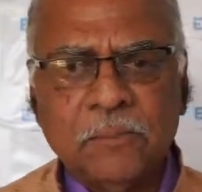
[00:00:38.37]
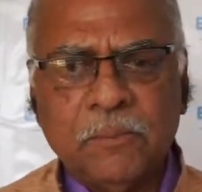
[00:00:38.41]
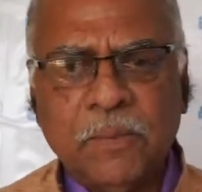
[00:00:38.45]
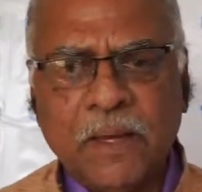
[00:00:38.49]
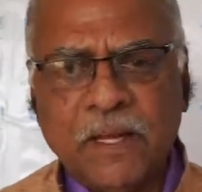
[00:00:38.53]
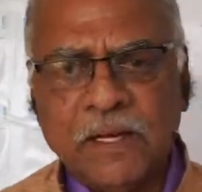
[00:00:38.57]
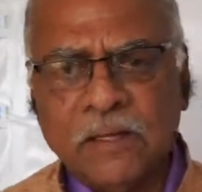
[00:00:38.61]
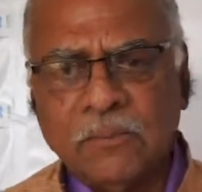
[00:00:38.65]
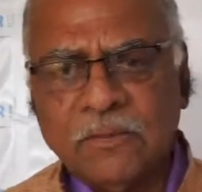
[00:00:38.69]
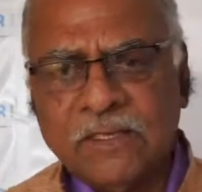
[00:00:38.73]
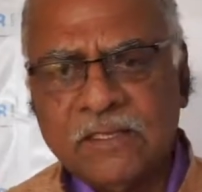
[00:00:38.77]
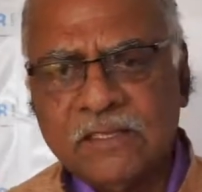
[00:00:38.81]

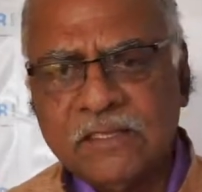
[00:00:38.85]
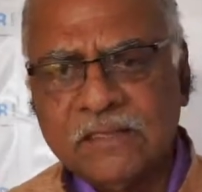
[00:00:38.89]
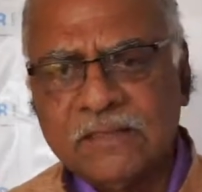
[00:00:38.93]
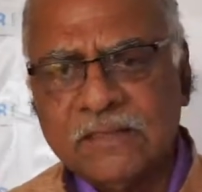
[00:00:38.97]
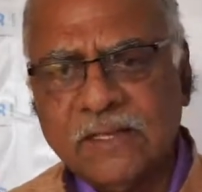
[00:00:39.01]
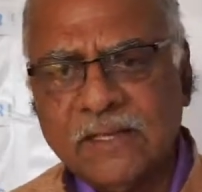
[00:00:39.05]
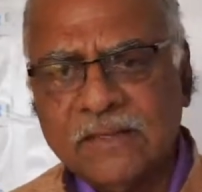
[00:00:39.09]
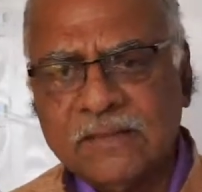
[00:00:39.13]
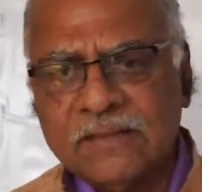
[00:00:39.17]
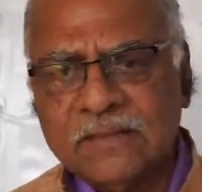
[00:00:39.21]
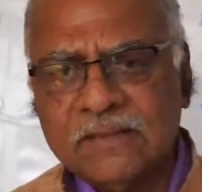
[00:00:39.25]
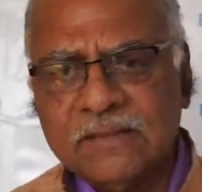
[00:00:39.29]
parametric
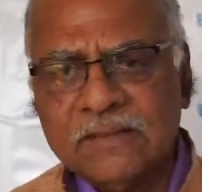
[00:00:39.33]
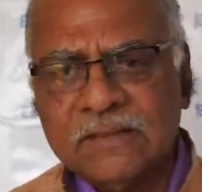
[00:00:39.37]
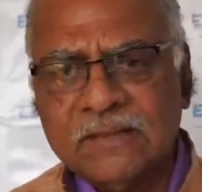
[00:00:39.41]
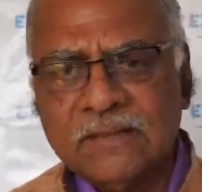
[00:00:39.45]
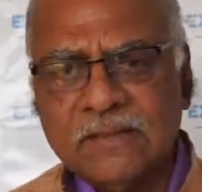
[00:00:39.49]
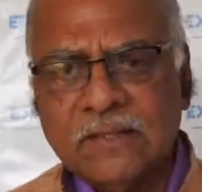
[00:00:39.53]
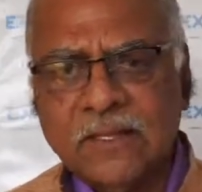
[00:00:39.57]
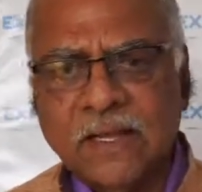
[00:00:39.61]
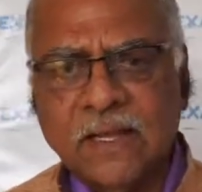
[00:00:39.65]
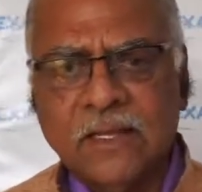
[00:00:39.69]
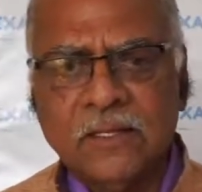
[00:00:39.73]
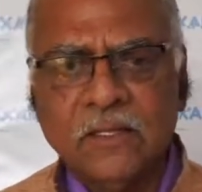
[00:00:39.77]

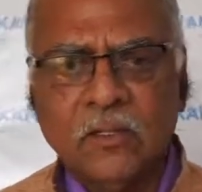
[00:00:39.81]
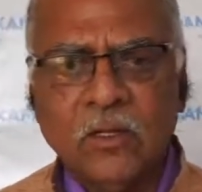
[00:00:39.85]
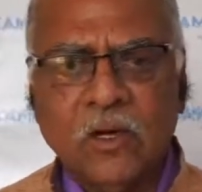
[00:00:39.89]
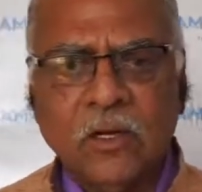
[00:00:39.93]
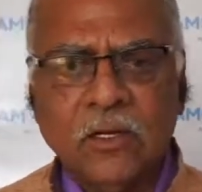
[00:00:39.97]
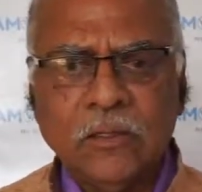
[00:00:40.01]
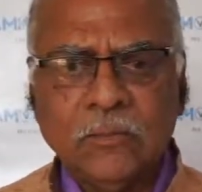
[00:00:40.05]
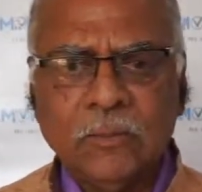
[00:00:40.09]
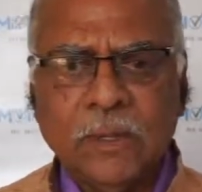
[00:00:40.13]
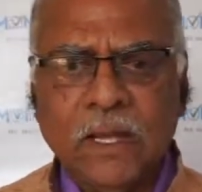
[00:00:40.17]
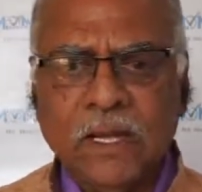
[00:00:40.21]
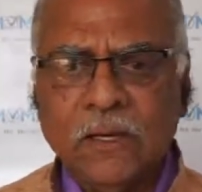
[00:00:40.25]
tests and
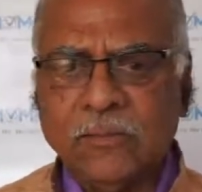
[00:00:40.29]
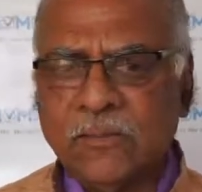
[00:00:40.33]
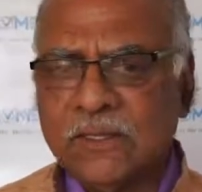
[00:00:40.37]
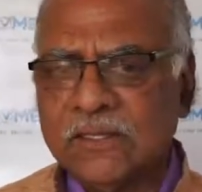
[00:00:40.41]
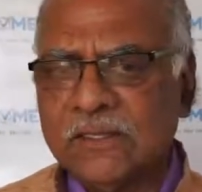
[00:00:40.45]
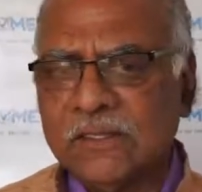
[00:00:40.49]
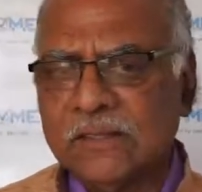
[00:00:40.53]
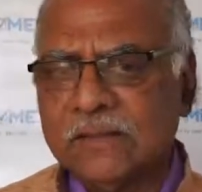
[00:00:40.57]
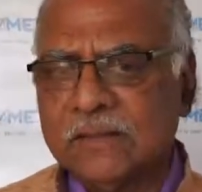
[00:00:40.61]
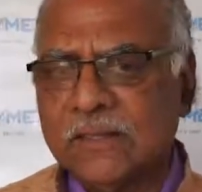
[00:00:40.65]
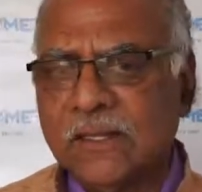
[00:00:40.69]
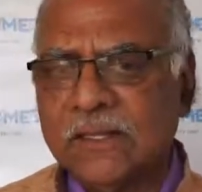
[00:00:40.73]

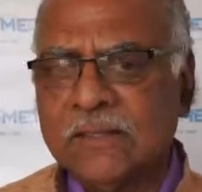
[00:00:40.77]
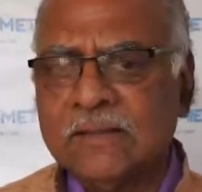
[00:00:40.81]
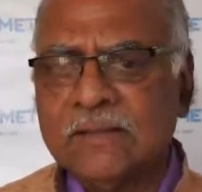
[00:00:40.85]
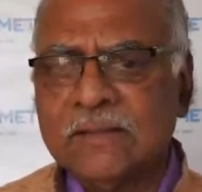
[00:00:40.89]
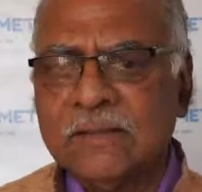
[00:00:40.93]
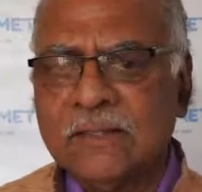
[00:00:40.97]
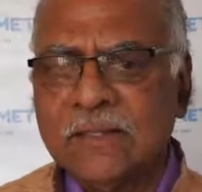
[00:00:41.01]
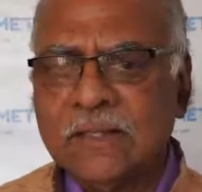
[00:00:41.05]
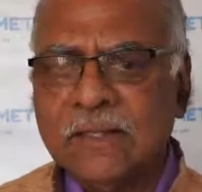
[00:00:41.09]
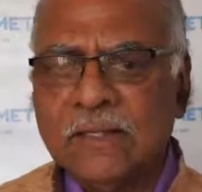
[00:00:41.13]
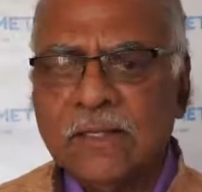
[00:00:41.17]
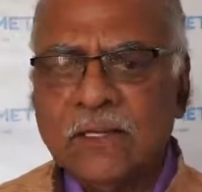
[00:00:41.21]
non-parametric
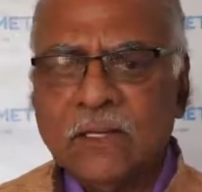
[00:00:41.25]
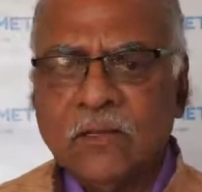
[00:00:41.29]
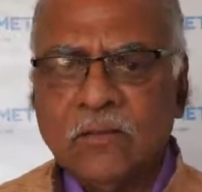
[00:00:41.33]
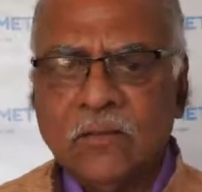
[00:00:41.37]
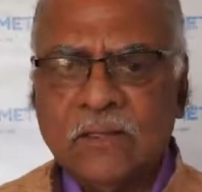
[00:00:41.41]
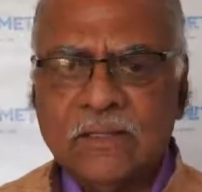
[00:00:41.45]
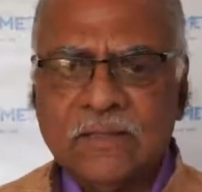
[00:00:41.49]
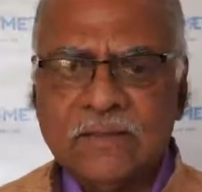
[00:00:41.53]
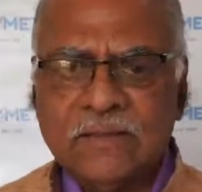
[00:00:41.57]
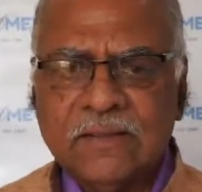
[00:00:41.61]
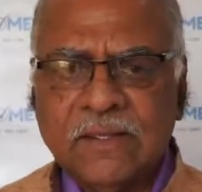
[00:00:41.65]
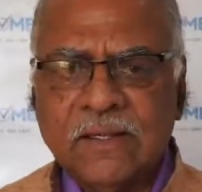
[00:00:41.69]
tests
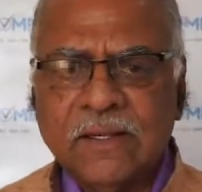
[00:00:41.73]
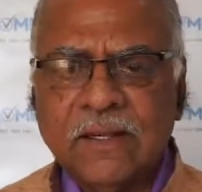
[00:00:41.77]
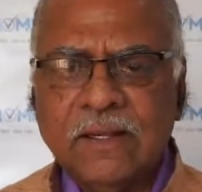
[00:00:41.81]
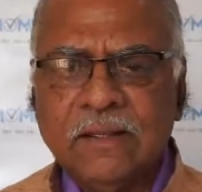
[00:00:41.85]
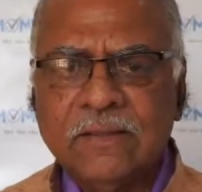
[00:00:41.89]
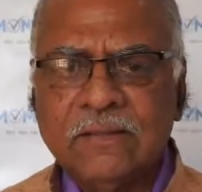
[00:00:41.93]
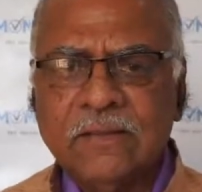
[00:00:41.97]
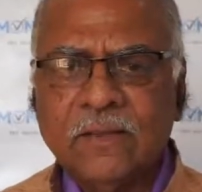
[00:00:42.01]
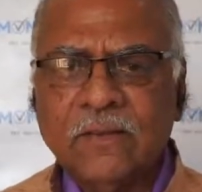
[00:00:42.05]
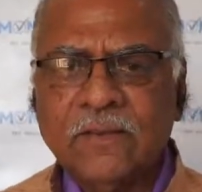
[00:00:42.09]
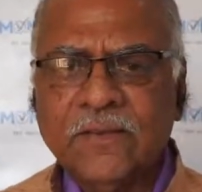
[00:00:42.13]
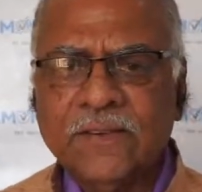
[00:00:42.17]
with
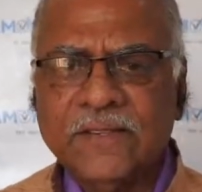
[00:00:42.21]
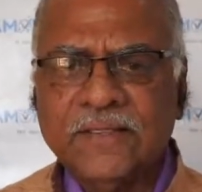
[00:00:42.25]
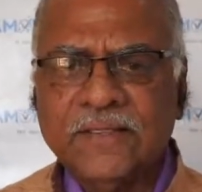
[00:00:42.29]
series of